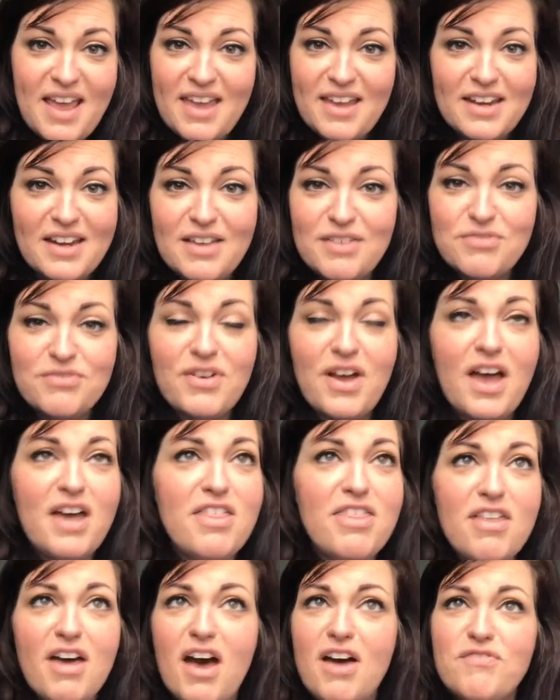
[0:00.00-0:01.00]
negative. I
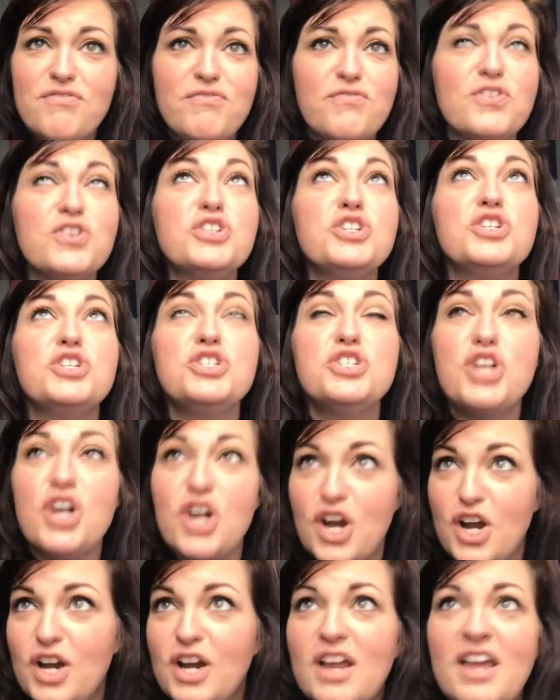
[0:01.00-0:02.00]
thought for
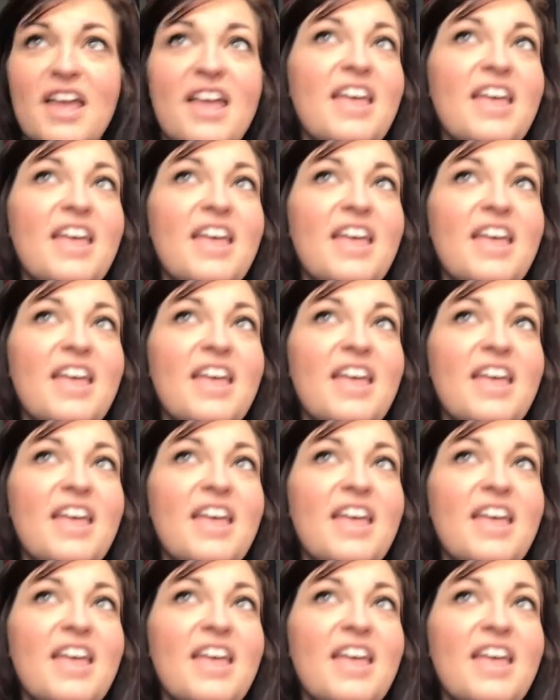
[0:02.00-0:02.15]
sure,